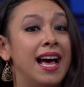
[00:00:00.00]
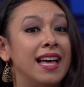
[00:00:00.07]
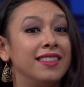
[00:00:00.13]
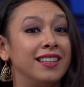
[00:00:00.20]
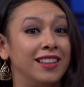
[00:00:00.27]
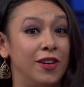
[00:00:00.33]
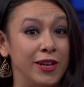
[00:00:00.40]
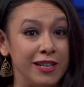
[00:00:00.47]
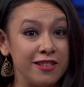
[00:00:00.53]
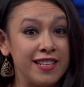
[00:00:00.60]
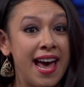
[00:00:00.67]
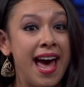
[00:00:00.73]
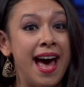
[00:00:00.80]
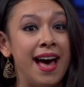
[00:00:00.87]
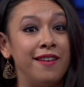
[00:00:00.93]
The lawyers
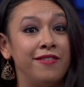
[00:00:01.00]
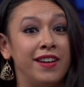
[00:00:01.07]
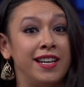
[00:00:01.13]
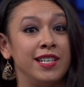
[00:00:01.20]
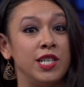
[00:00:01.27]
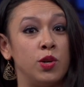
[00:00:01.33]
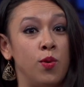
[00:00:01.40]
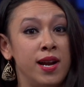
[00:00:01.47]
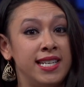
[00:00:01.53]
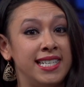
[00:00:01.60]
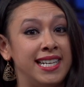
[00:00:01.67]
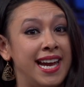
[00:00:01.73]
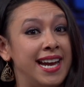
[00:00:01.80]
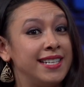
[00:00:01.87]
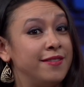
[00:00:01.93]
have, in
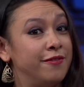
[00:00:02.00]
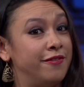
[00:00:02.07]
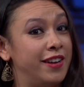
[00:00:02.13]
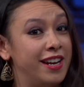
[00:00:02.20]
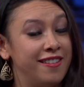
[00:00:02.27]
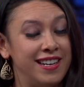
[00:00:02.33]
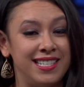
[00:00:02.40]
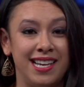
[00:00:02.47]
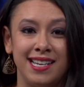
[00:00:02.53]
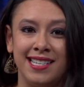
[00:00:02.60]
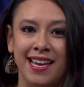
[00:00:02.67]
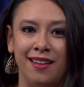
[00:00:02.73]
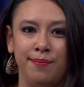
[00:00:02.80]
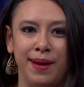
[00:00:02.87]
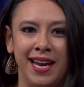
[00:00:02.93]
28 very
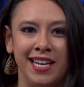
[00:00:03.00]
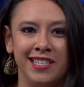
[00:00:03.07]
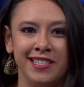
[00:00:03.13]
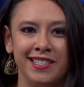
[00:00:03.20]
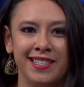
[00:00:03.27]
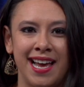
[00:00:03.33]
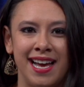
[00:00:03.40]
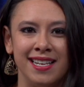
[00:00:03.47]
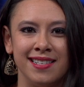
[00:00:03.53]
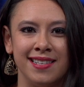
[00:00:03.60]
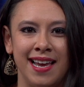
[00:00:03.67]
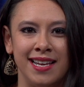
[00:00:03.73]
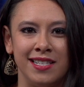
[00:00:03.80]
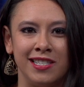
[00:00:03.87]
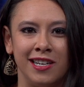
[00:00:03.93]
detailed pages, as
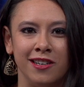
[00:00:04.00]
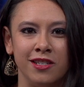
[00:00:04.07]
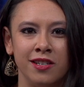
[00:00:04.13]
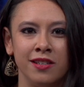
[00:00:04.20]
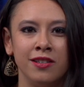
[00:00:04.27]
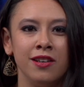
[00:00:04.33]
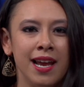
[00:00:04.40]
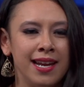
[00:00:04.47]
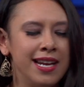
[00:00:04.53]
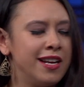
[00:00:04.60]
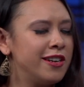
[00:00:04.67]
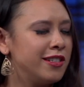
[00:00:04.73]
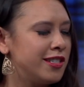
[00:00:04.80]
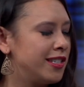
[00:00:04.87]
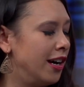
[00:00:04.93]
any
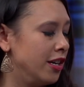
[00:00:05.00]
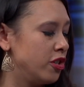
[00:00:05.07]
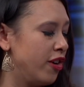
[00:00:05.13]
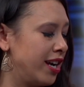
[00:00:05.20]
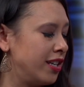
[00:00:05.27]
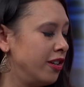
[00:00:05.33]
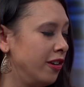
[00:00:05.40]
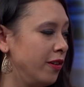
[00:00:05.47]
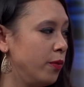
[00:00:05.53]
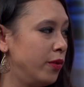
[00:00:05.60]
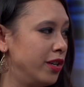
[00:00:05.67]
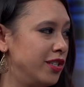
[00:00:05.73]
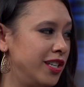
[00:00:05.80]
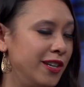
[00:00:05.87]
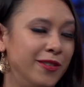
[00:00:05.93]
good Star Trek nerd
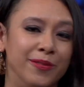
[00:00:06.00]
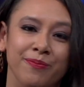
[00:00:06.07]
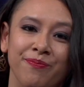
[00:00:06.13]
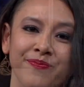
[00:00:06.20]
would do.